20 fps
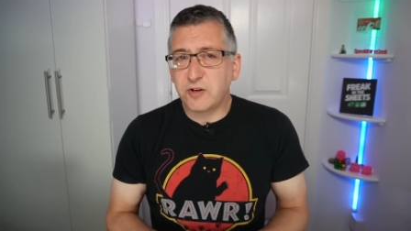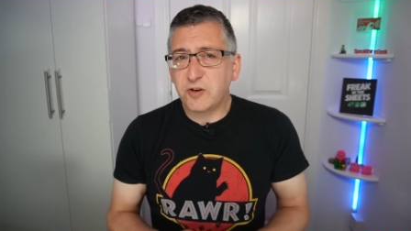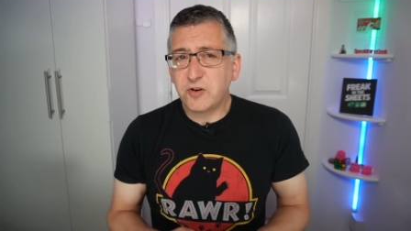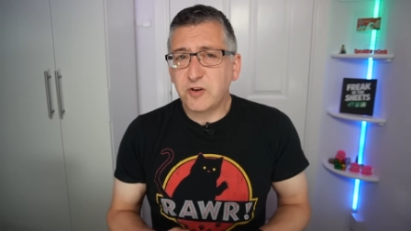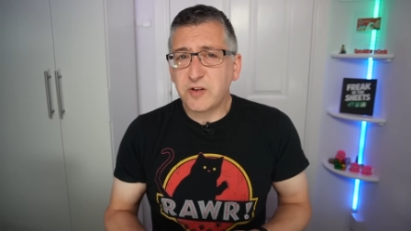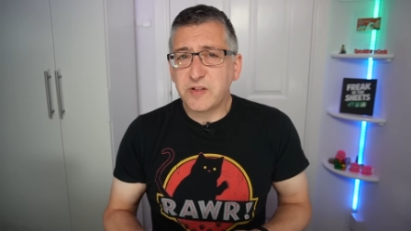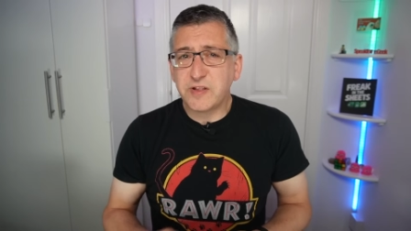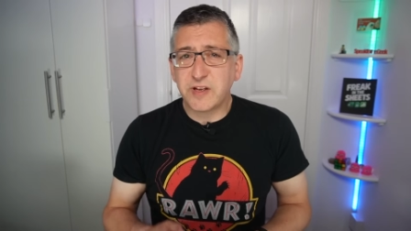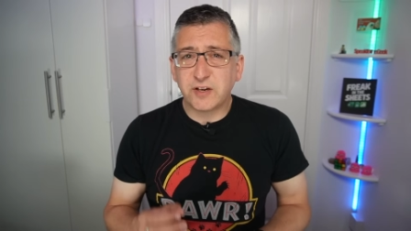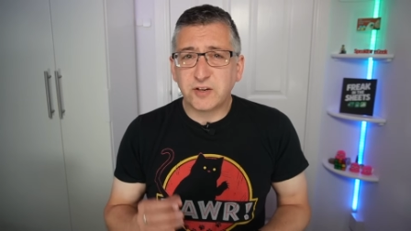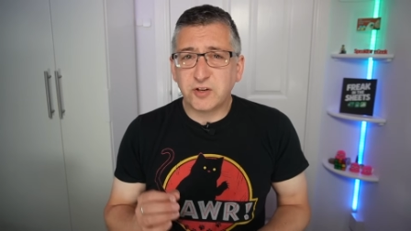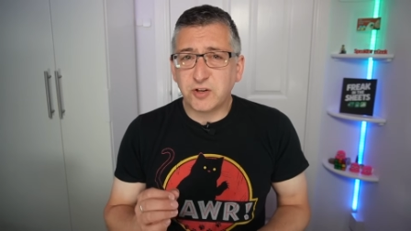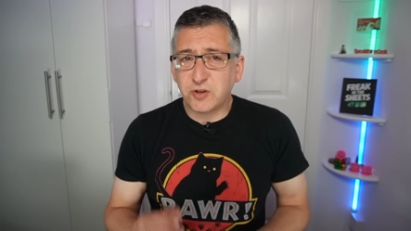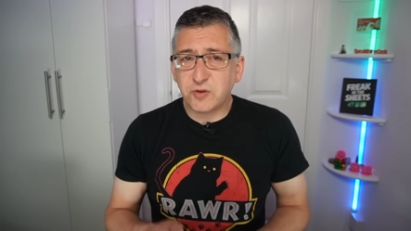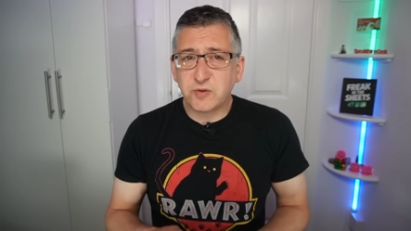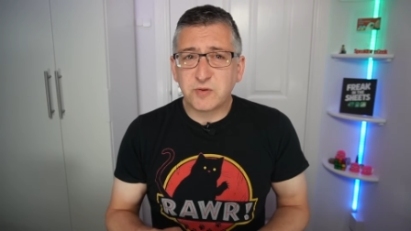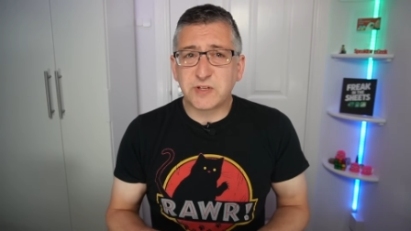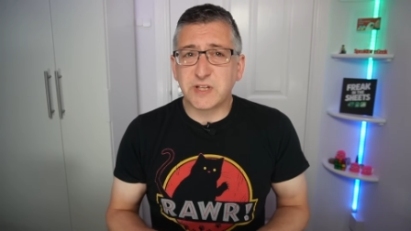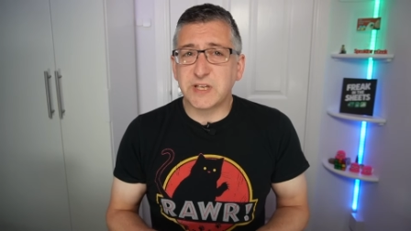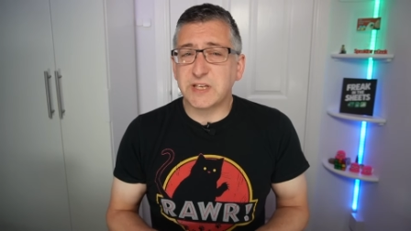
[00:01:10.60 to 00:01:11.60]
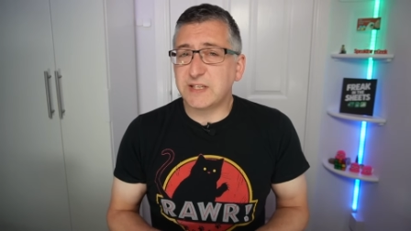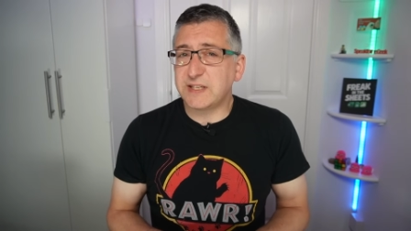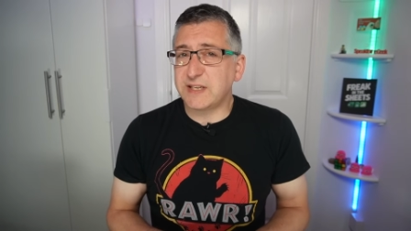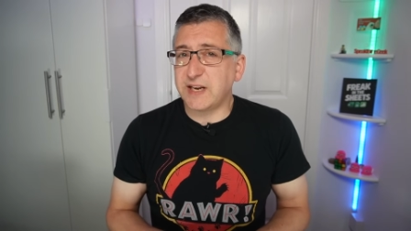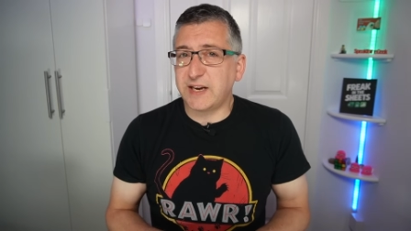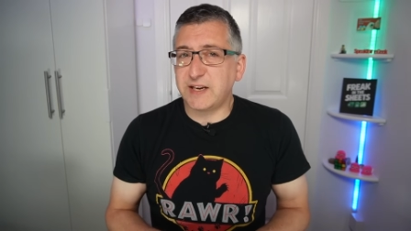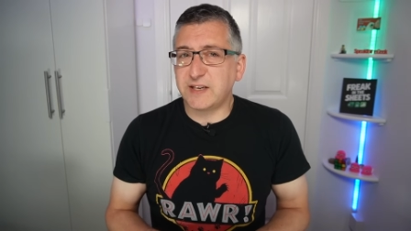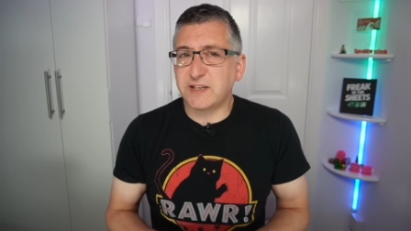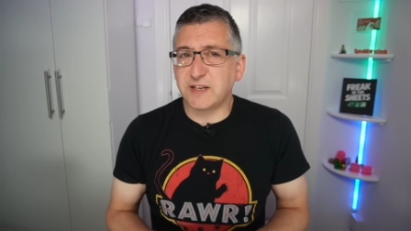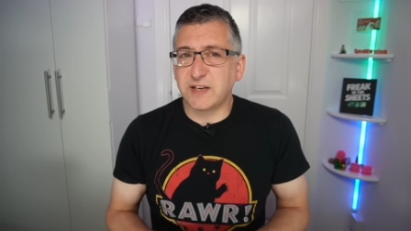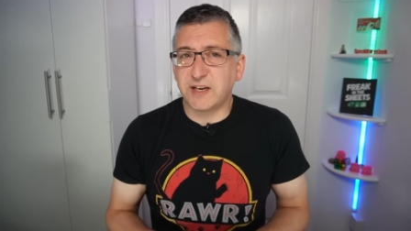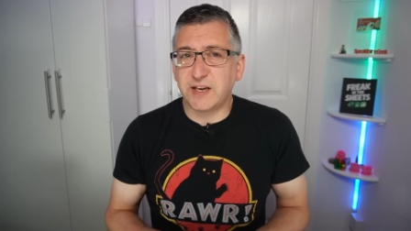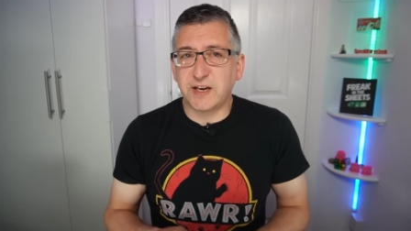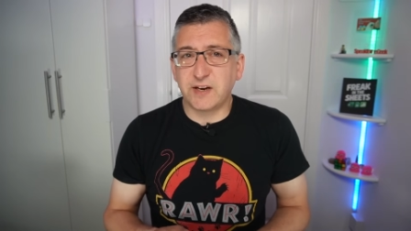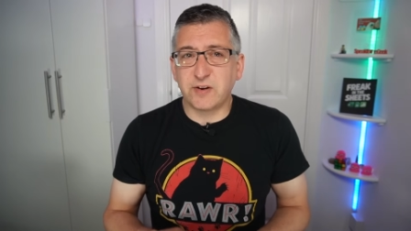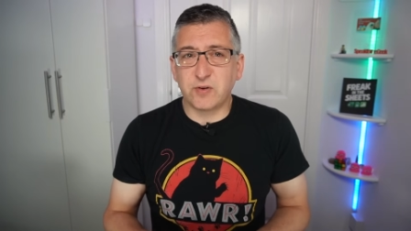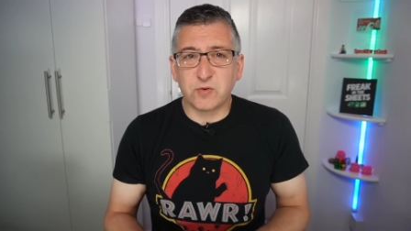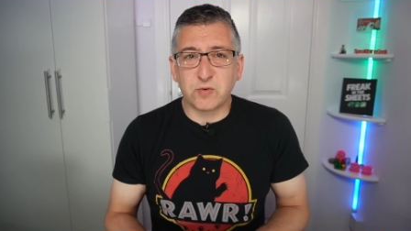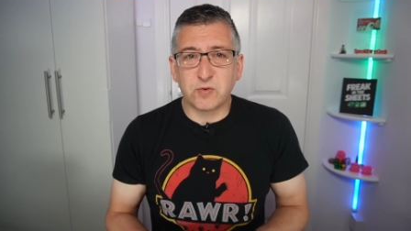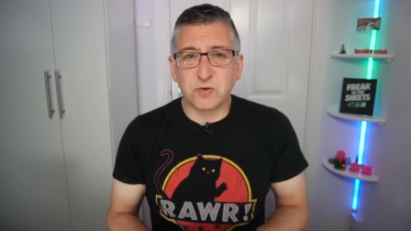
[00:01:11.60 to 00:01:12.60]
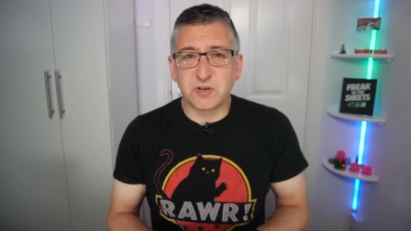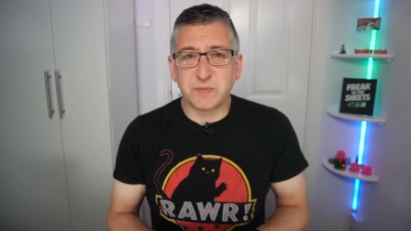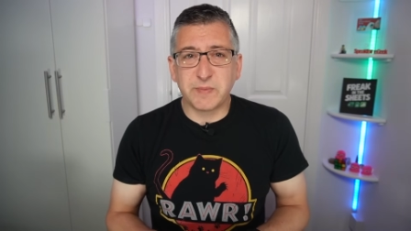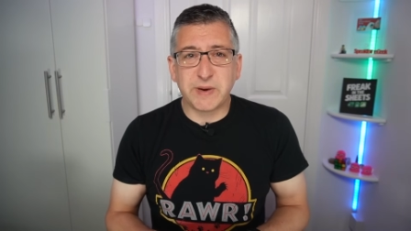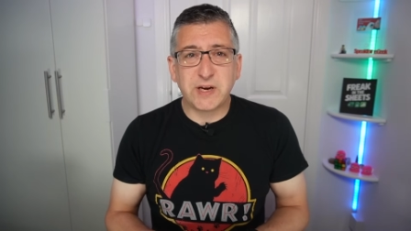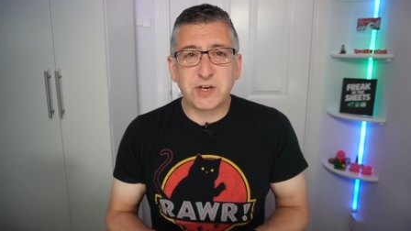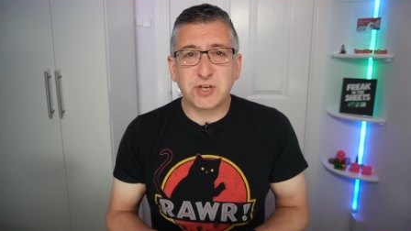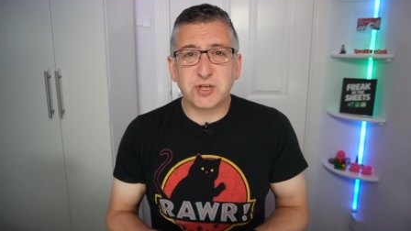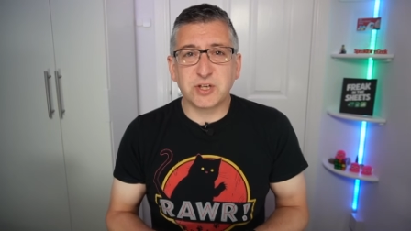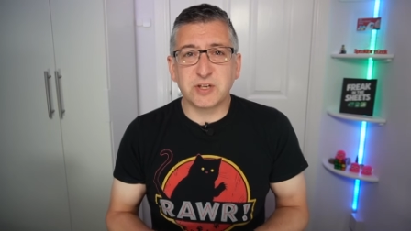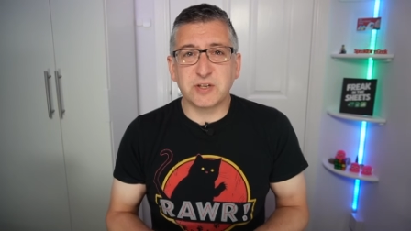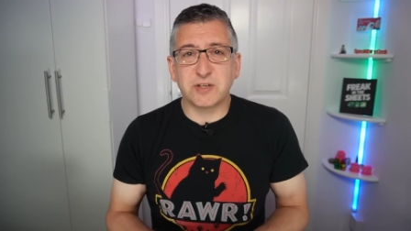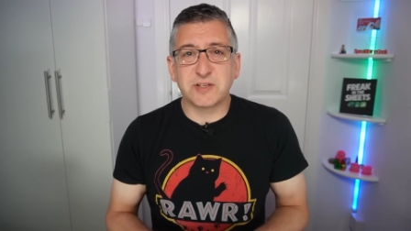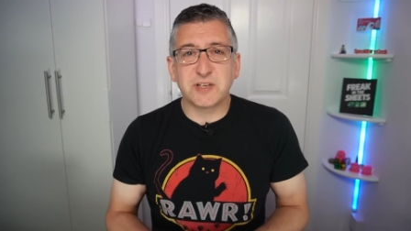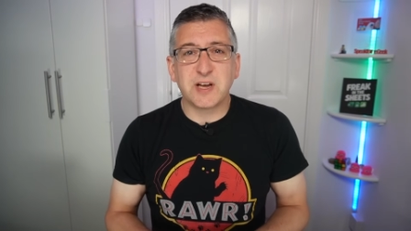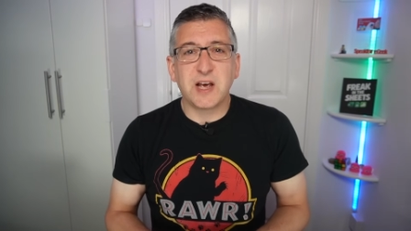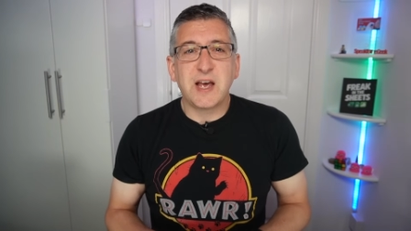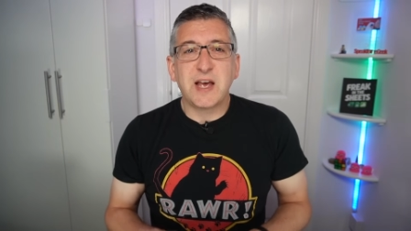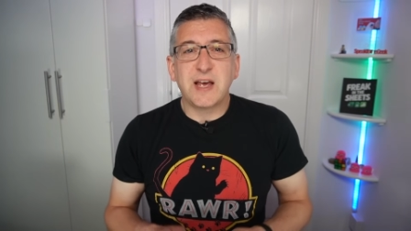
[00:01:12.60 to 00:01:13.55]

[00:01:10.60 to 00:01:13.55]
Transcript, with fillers: You can then use this data in automations.